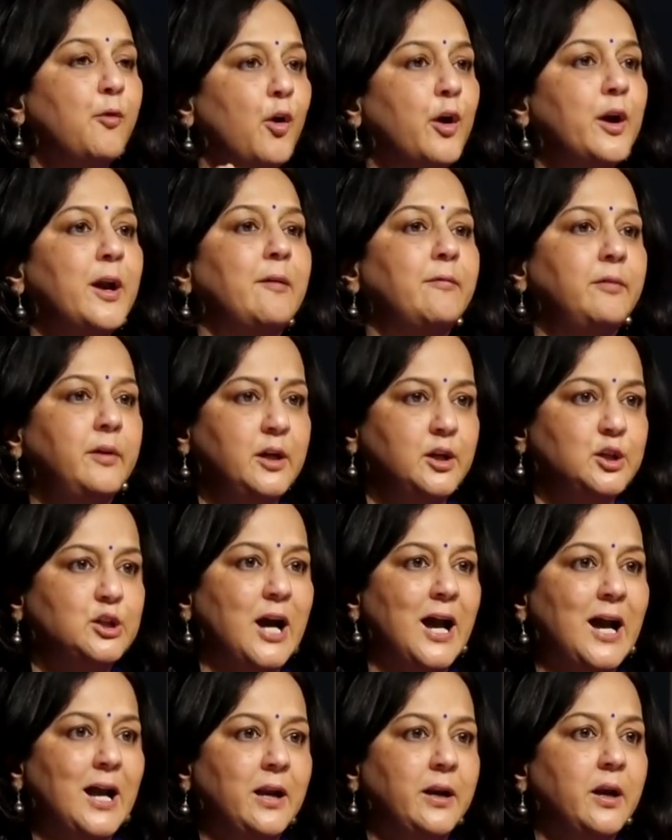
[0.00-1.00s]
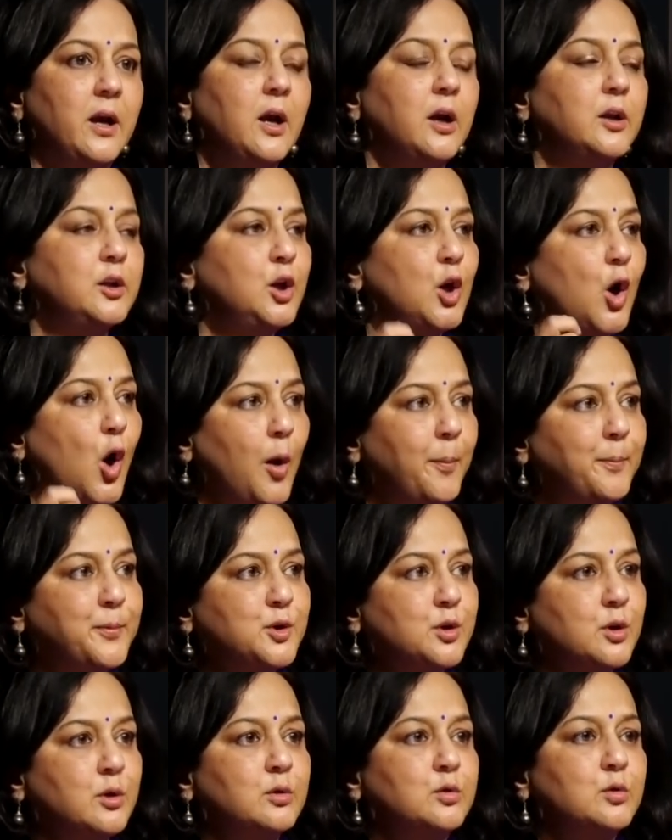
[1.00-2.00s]
for every child, the
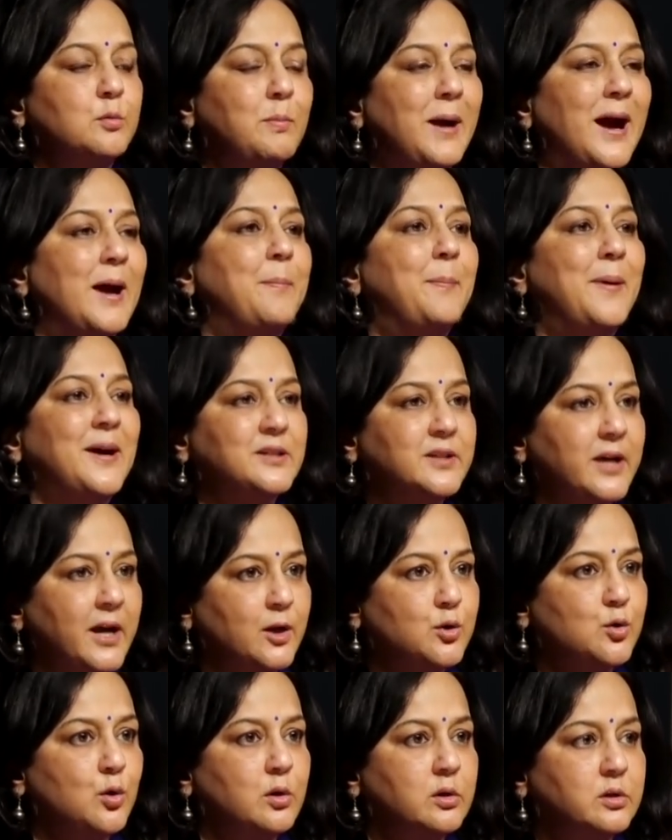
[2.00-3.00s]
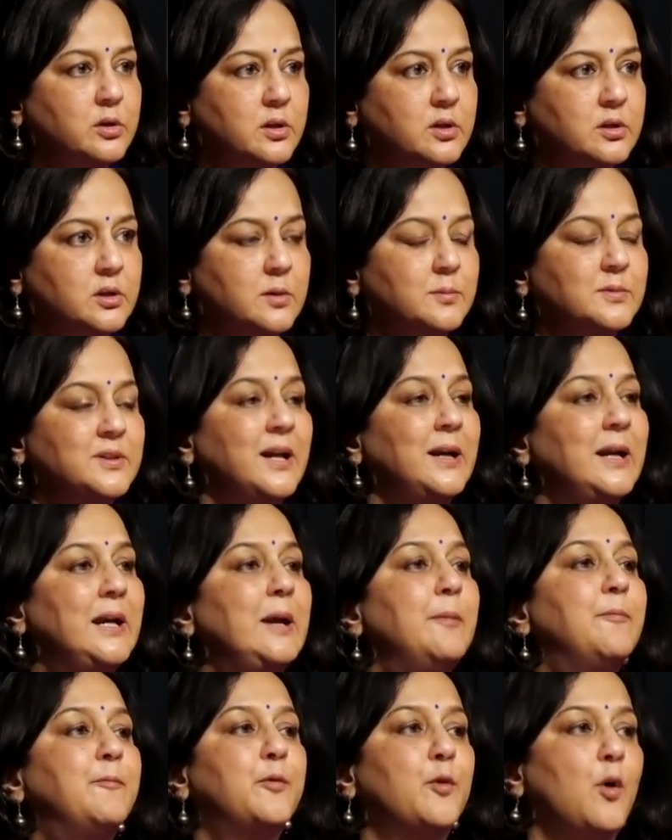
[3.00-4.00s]
option to bypass age-old systems and
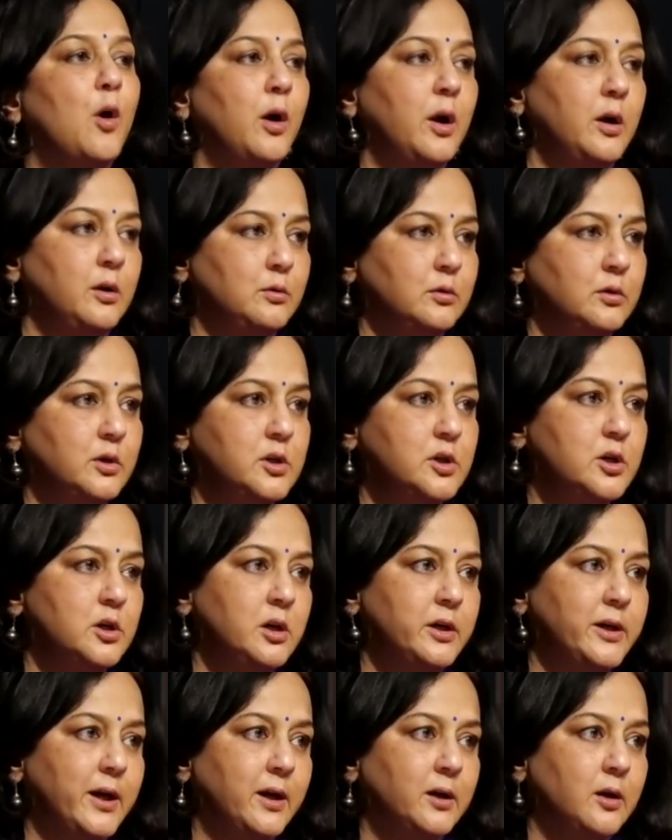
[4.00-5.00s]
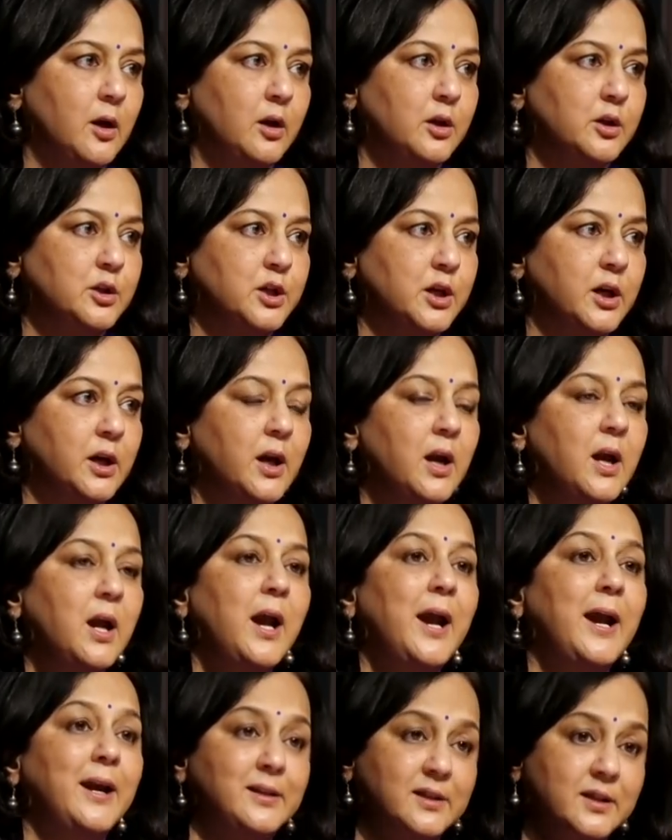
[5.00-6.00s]
leapfrog into digital technology.
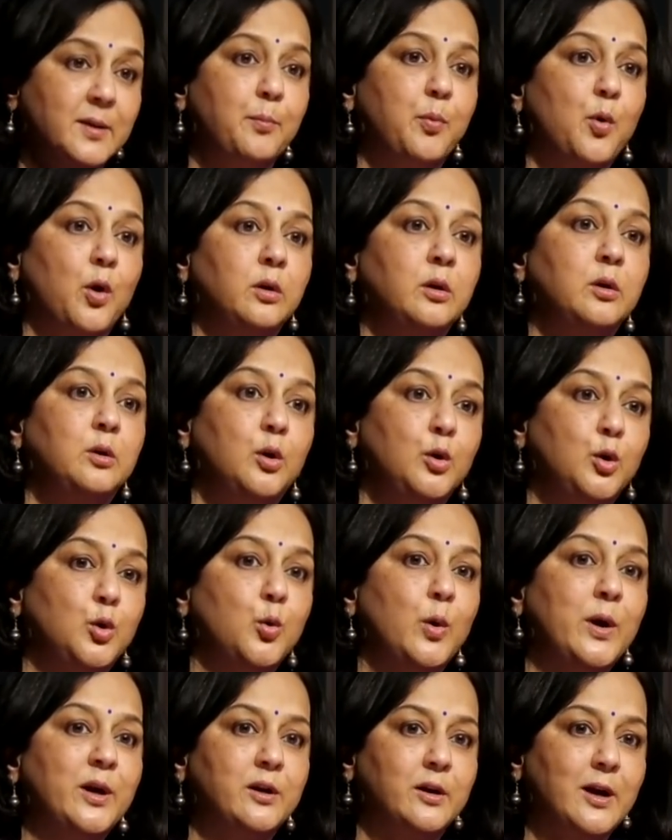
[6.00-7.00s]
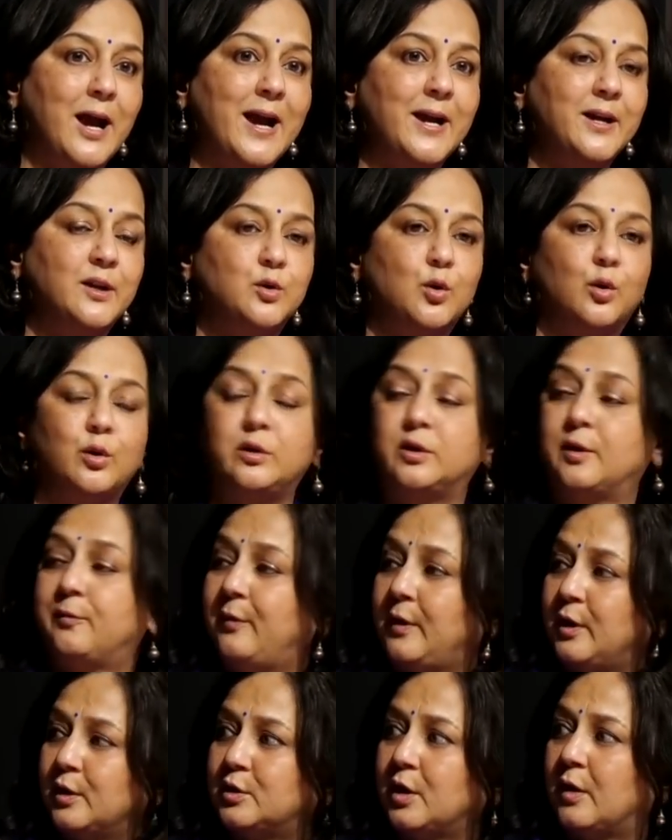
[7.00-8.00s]
It's important to do it right, so the
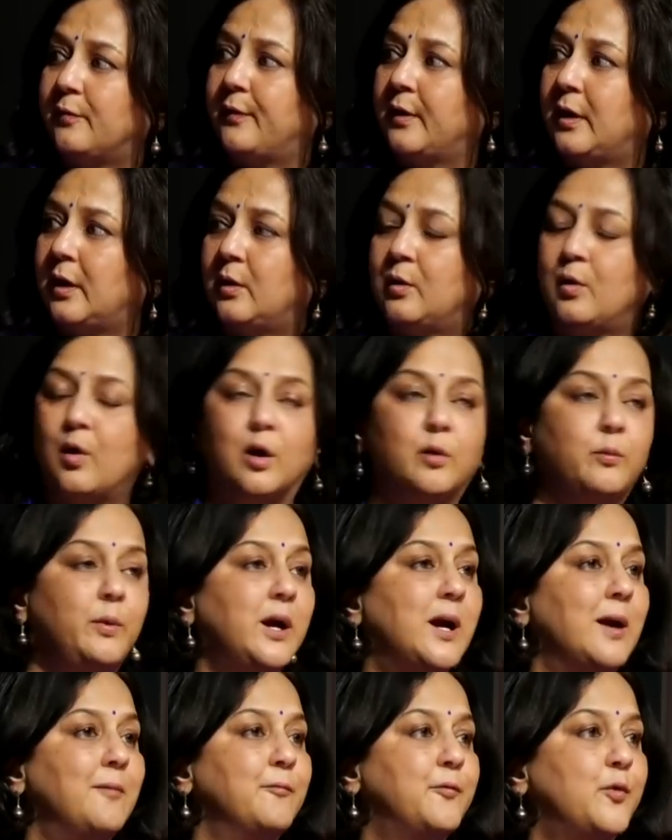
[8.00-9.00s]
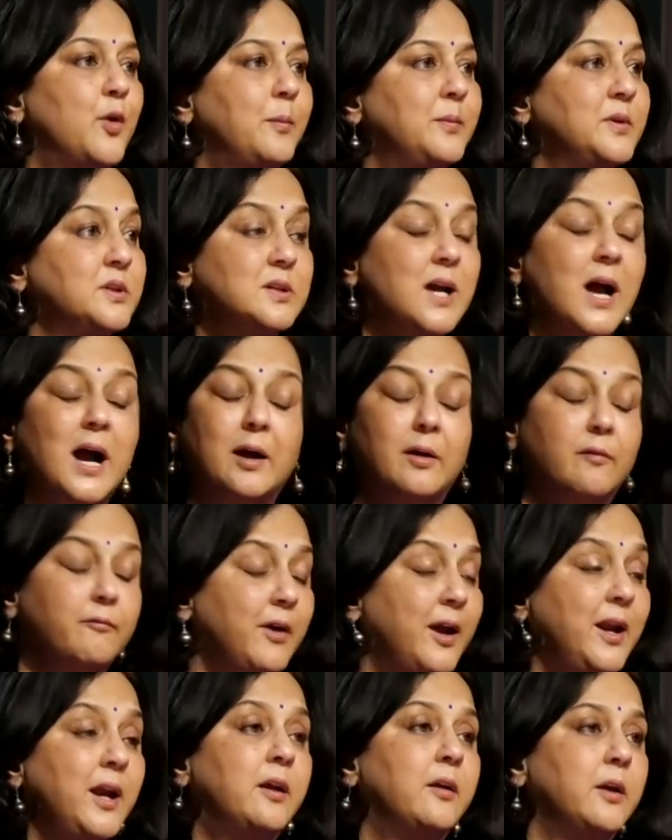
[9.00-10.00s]
philosophical core we come from is
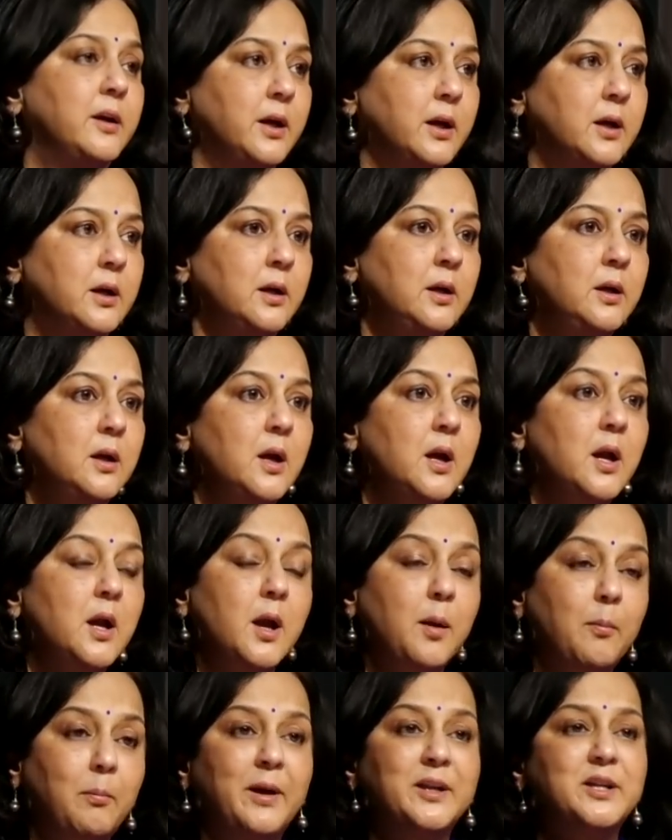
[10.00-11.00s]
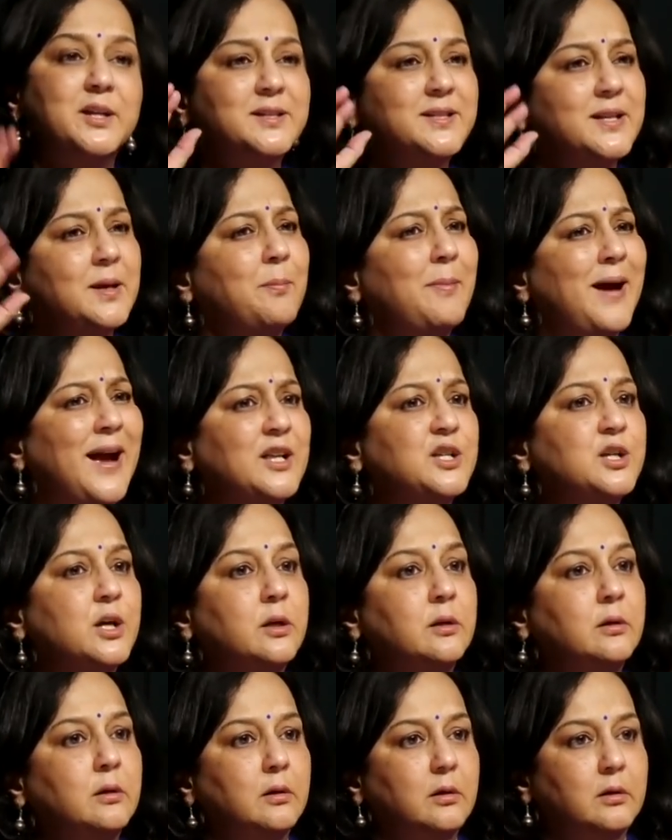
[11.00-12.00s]
very critical. But just
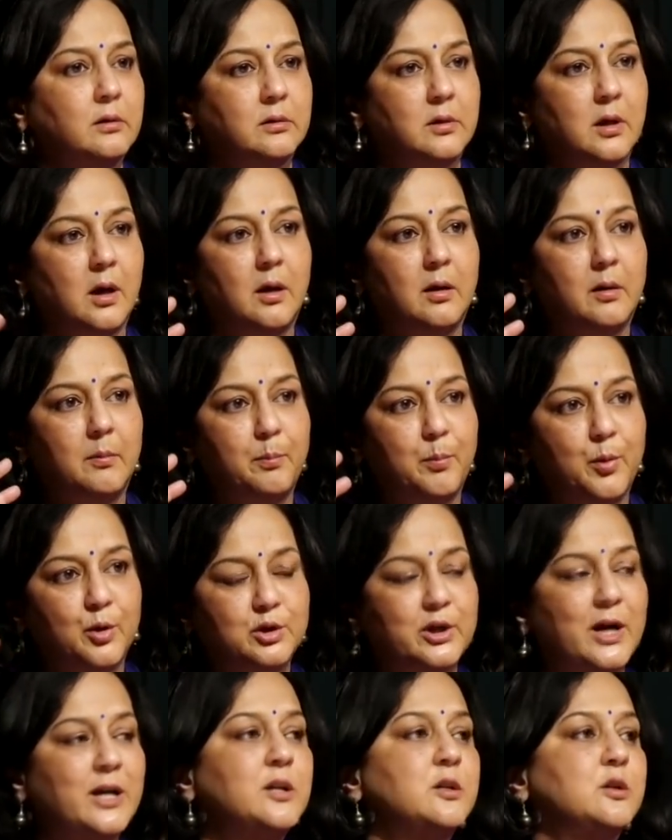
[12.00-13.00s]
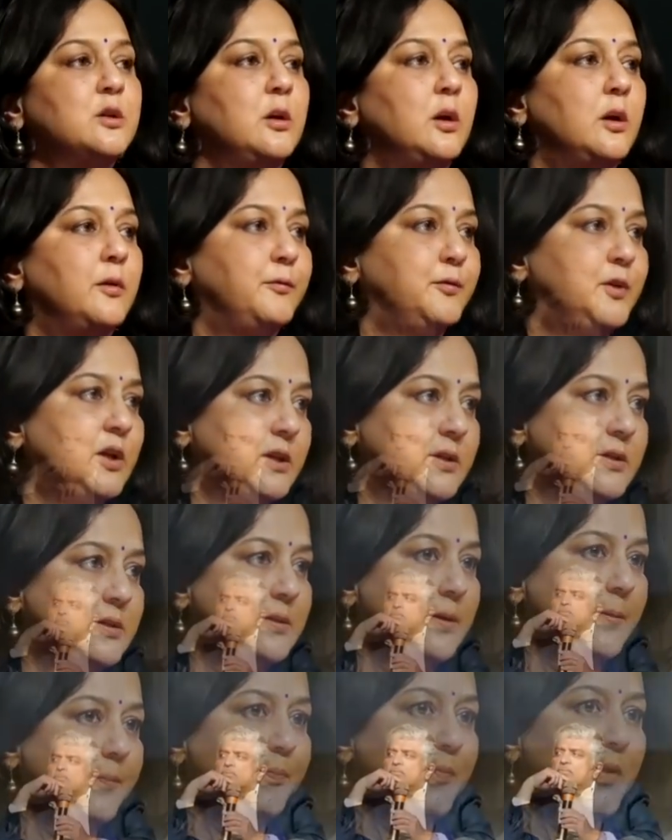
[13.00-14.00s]
imagine the potential of this.